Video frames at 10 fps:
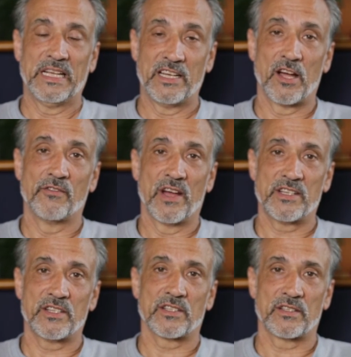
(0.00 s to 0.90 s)
in
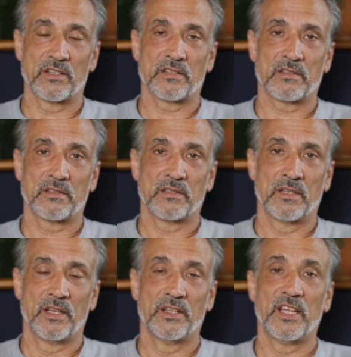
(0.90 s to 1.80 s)
unrighteousness.
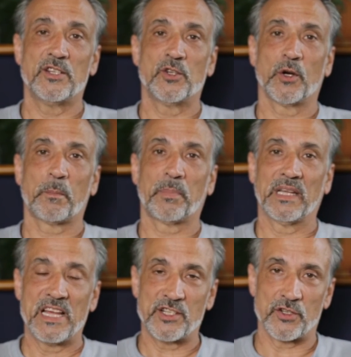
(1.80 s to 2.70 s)
They took
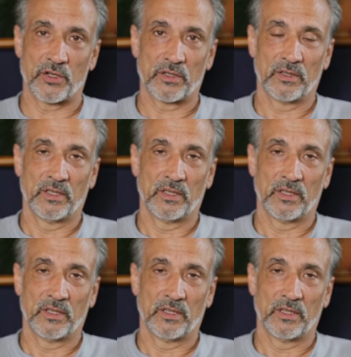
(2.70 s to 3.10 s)
pleasure